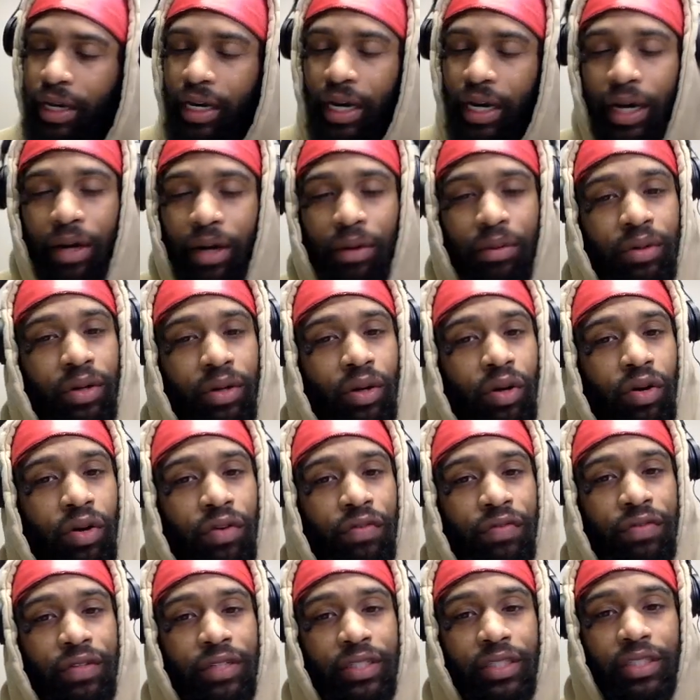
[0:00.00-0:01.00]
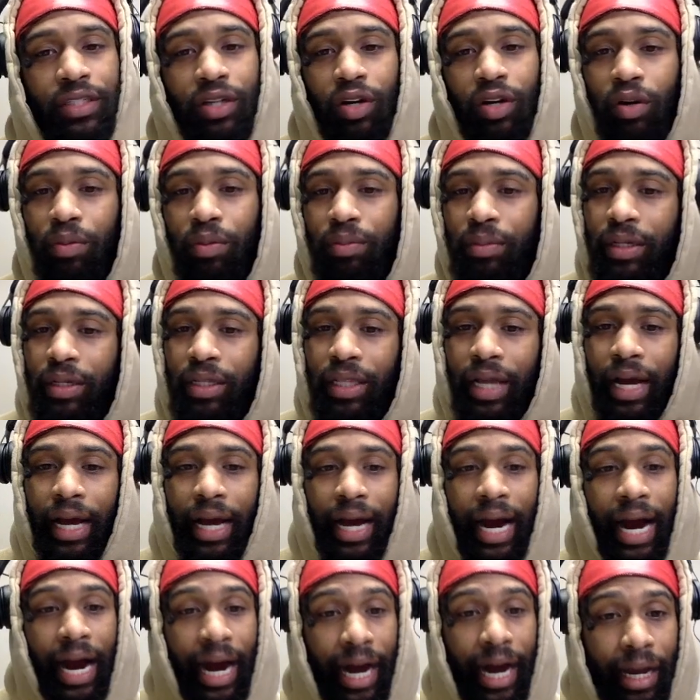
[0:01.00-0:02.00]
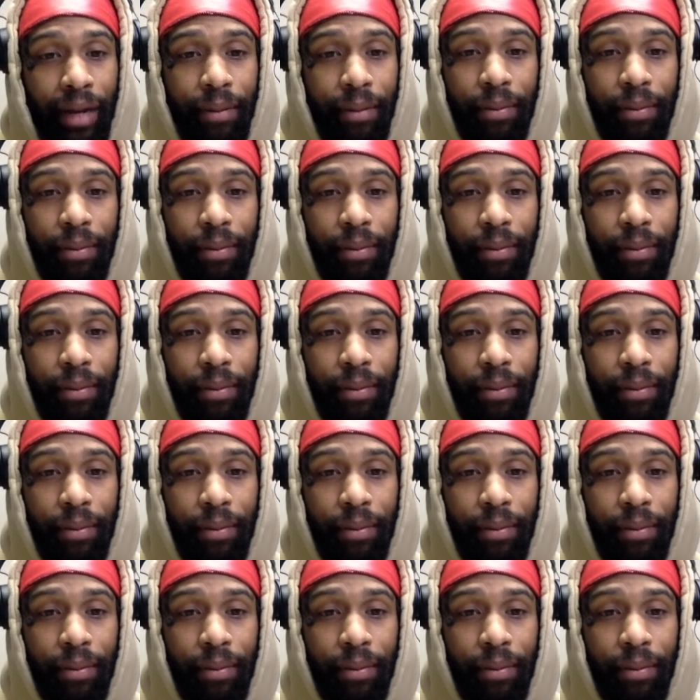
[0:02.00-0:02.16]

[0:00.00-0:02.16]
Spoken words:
I don't know if this is gonna be like hype.